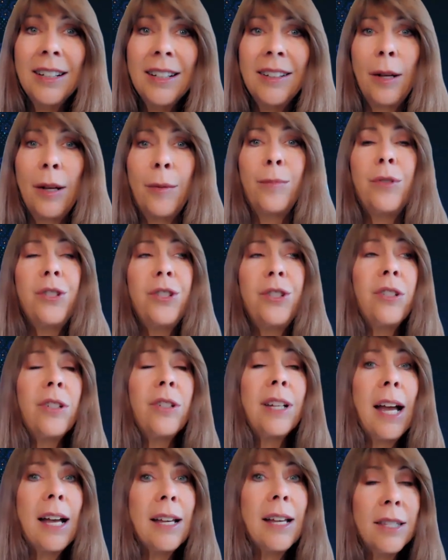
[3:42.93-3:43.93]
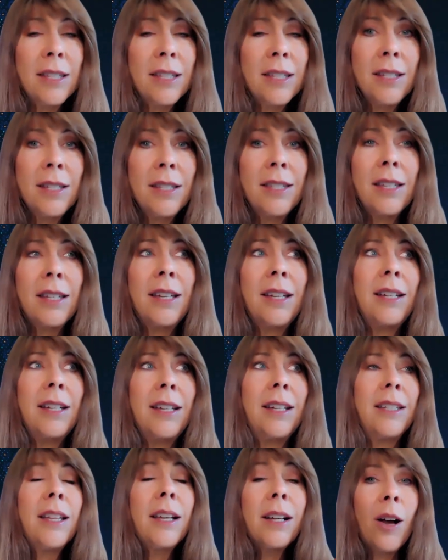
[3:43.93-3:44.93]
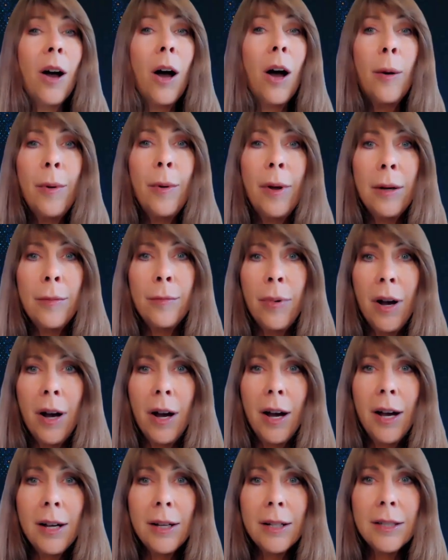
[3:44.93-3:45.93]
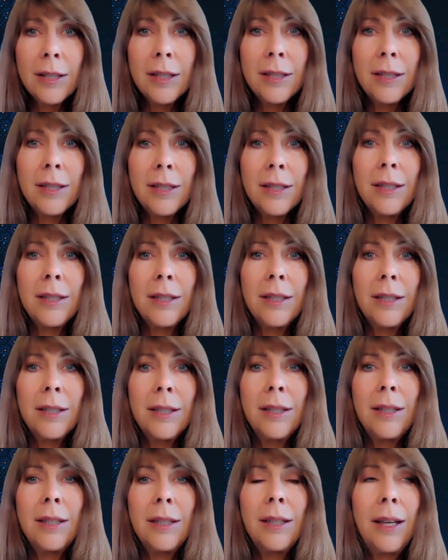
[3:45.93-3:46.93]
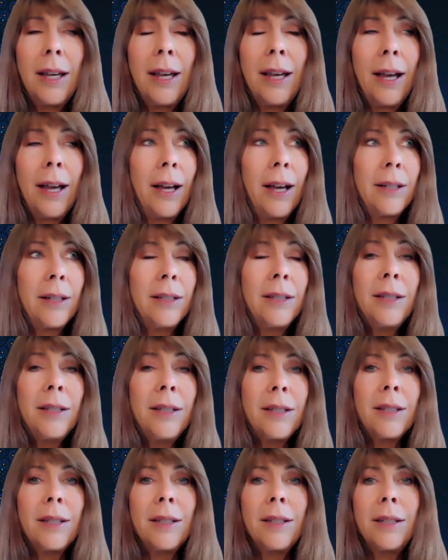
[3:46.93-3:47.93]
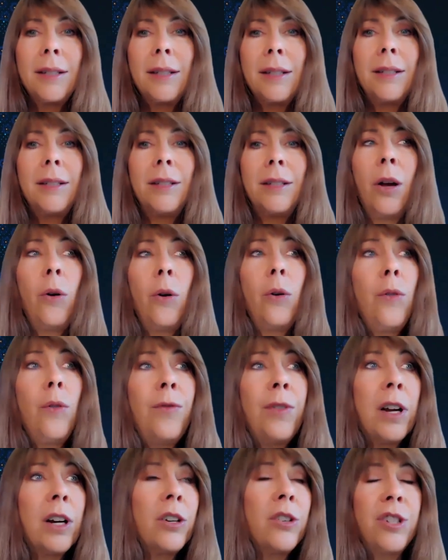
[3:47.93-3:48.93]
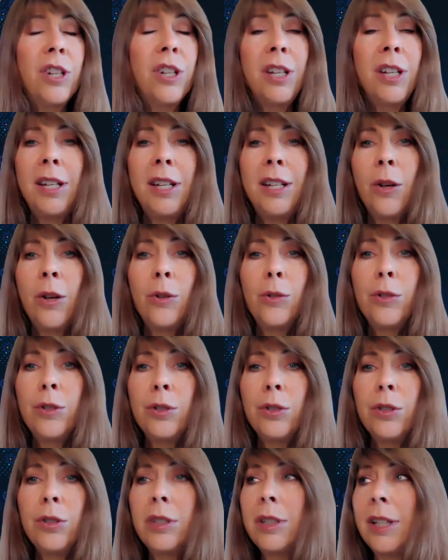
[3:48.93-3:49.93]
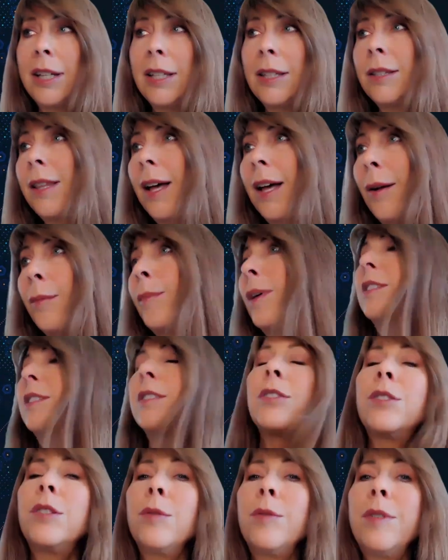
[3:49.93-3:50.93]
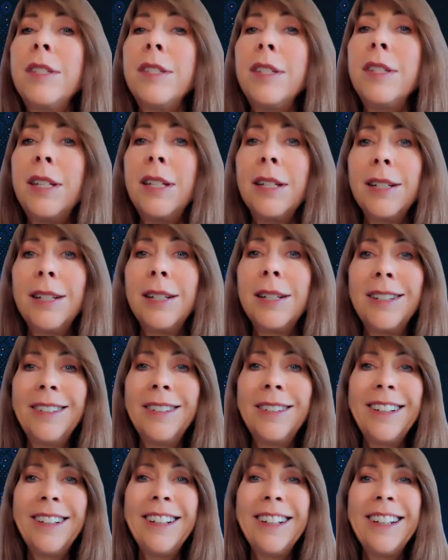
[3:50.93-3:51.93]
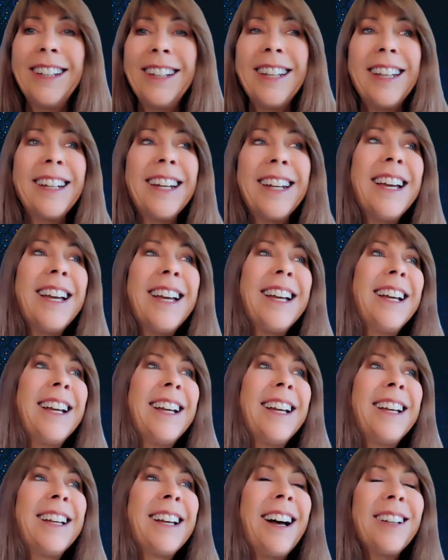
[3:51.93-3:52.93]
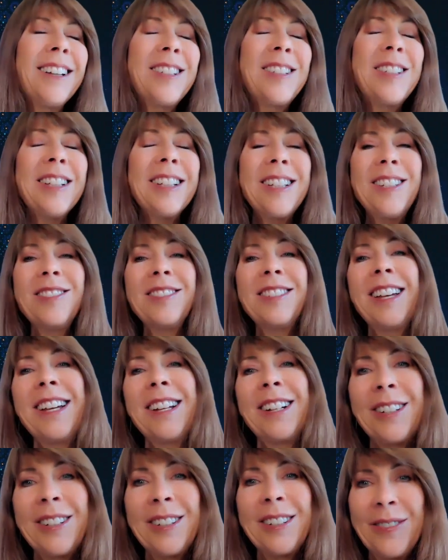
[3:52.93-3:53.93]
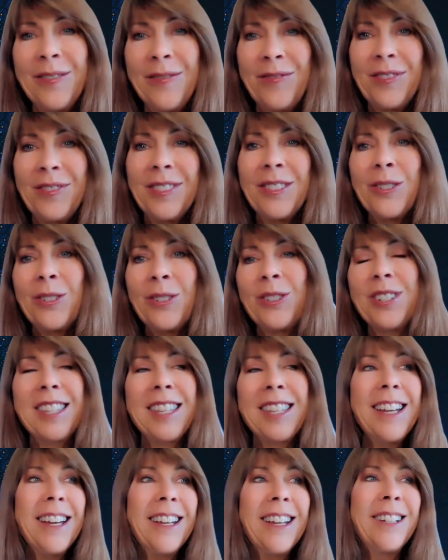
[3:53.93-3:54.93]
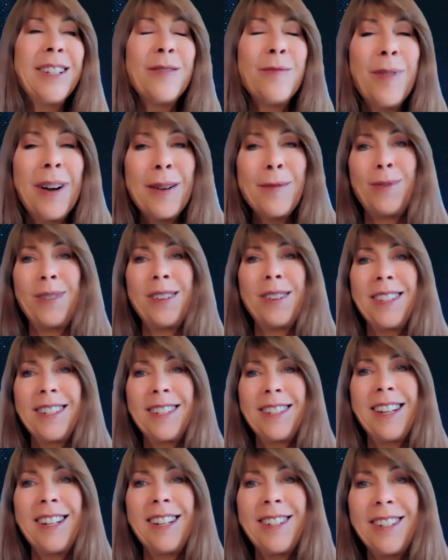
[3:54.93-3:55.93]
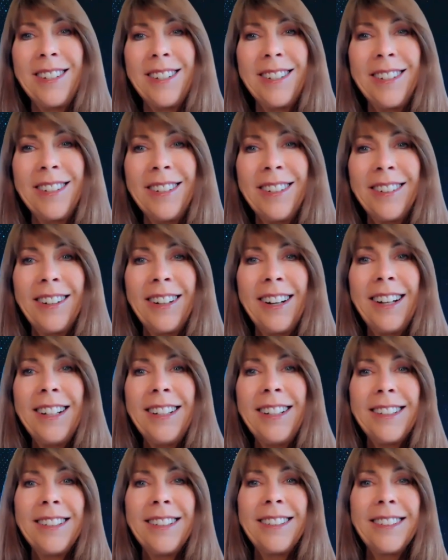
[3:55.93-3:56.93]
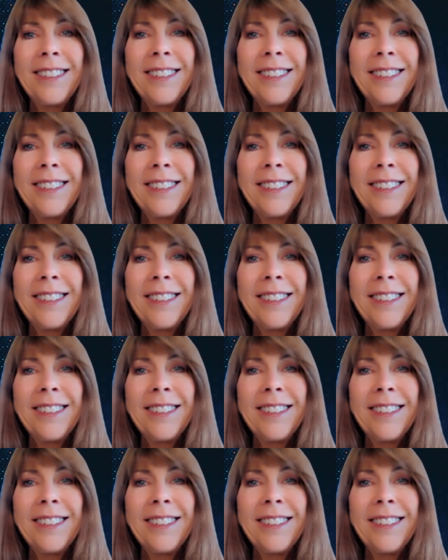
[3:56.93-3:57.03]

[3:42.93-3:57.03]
right, put your guesses in the comment box, and no fair cheating, no Googling. That makes it too easy. And then I'll tell you later towards the end of my presentation. All right.